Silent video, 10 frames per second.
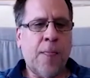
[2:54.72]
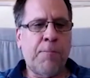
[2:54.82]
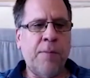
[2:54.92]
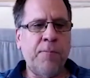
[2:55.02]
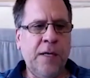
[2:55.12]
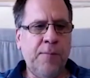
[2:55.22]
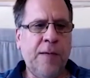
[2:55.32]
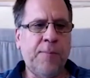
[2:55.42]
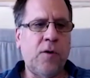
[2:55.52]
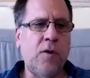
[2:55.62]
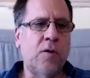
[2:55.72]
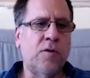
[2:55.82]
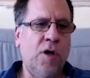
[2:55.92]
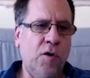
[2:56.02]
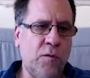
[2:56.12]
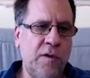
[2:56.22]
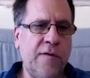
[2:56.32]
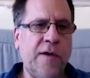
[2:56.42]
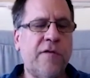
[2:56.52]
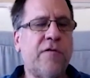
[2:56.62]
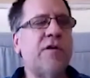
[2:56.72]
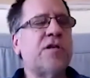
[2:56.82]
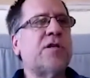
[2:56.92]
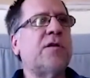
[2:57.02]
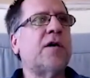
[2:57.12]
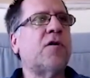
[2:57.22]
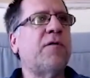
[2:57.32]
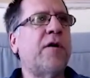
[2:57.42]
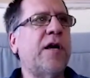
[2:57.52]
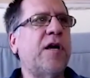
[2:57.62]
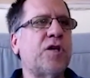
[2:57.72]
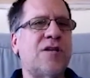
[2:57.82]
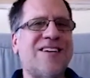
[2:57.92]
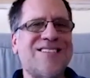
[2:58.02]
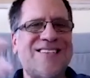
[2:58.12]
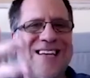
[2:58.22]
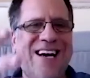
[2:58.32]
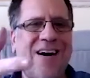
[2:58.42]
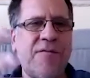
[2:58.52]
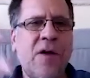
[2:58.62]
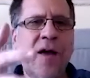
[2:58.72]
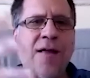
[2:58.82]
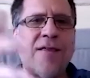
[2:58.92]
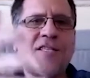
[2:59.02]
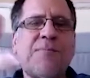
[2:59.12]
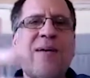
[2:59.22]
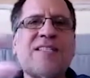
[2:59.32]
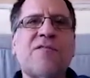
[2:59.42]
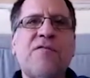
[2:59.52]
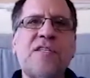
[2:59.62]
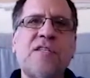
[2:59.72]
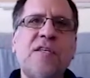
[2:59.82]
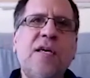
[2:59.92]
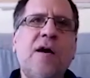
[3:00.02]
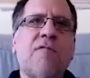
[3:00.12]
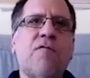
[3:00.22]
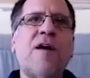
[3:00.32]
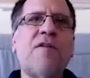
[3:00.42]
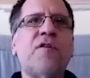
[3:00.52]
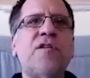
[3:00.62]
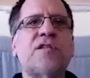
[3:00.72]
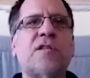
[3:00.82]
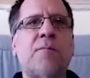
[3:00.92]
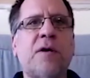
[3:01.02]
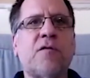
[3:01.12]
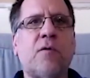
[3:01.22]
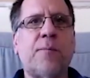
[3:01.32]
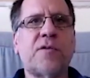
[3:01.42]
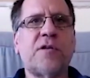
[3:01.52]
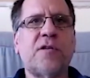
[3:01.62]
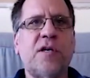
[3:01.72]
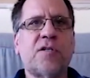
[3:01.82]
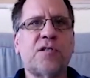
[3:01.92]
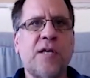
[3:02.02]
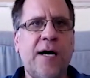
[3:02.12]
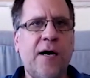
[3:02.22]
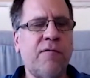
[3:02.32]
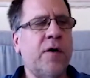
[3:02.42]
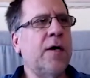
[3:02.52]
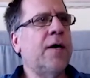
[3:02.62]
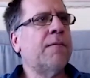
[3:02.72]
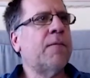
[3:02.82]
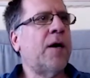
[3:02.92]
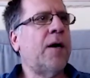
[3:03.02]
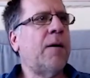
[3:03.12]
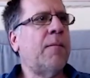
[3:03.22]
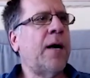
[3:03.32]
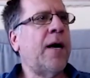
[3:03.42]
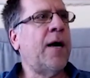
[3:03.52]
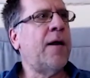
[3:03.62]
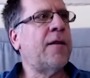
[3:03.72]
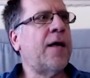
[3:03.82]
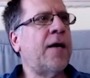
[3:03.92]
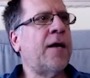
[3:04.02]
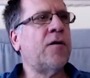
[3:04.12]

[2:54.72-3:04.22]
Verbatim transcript: but many people note within that tradition that covariation doesn't have the specificity of reference that mental representations have, um, and that it,